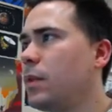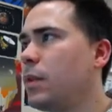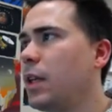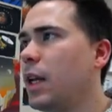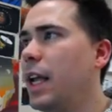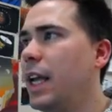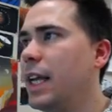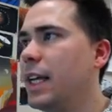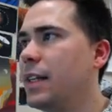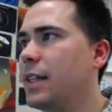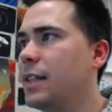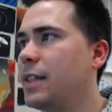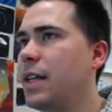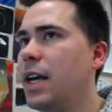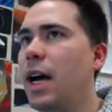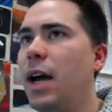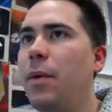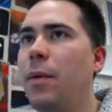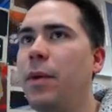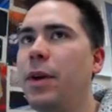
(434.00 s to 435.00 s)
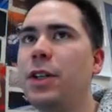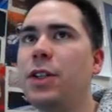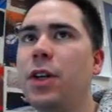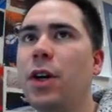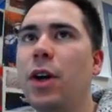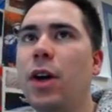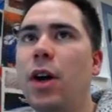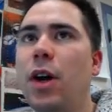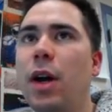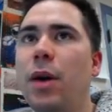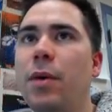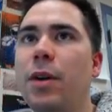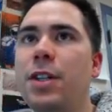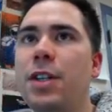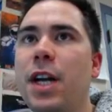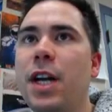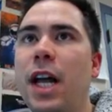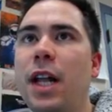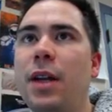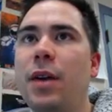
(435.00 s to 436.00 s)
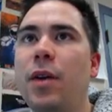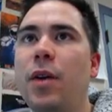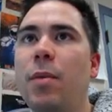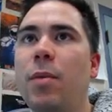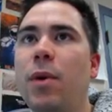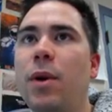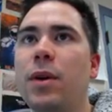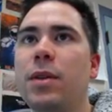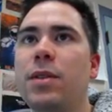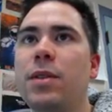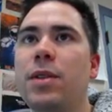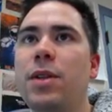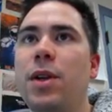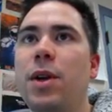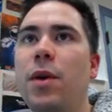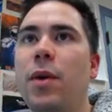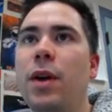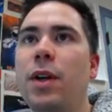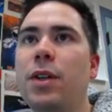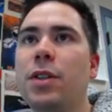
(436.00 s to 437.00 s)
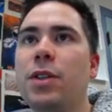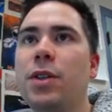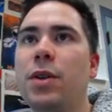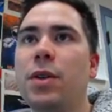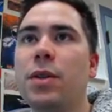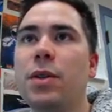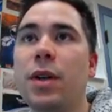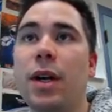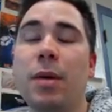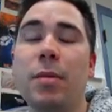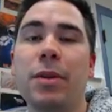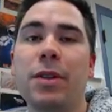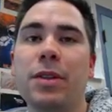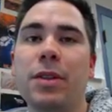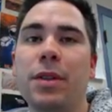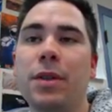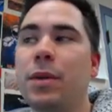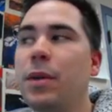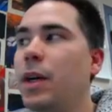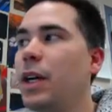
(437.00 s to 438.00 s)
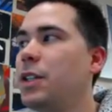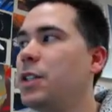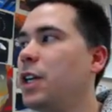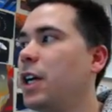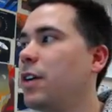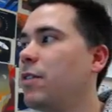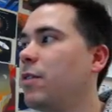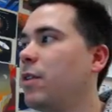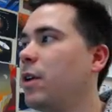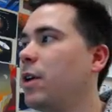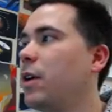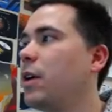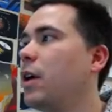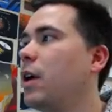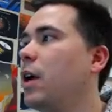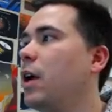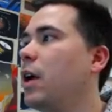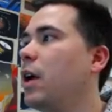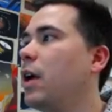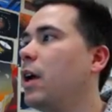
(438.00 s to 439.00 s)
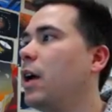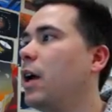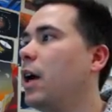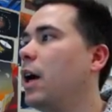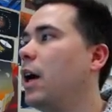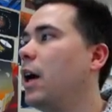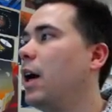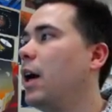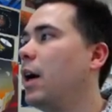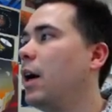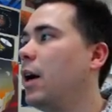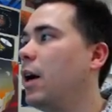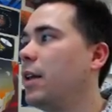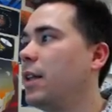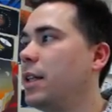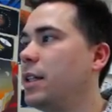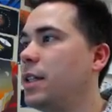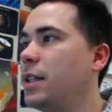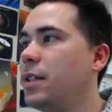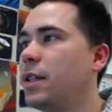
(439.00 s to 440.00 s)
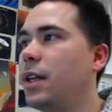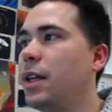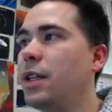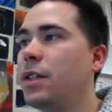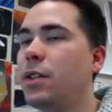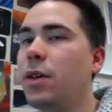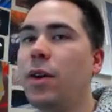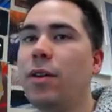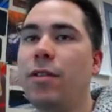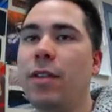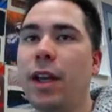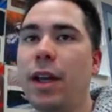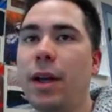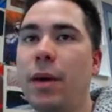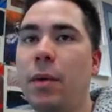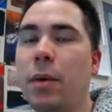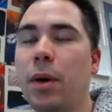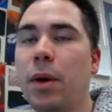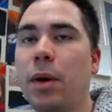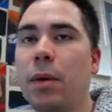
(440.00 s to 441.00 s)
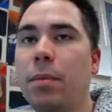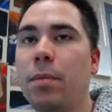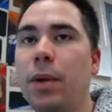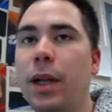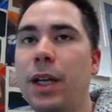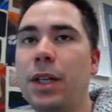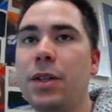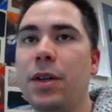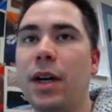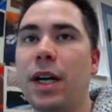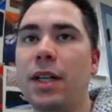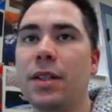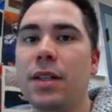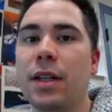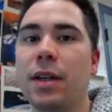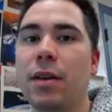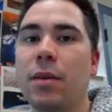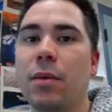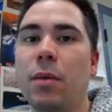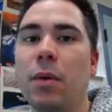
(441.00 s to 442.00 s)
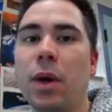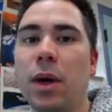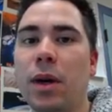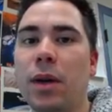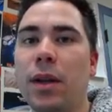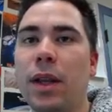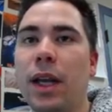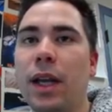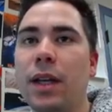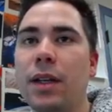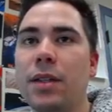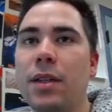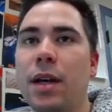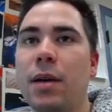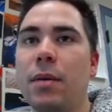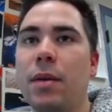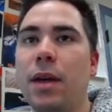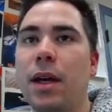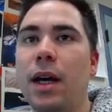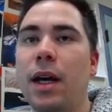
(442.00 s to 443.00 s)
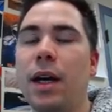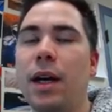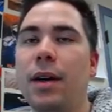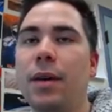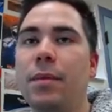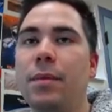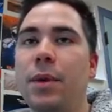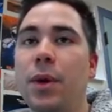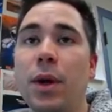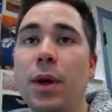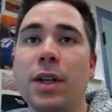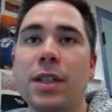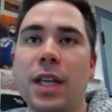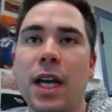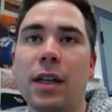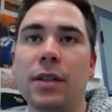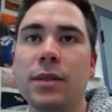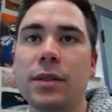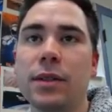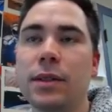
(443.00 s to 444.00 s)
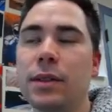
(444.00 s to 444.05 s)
is when you turn on originality reports, you and your students are able to check for authenticity. So if they were plagiarizing work, they can tell, you can tell.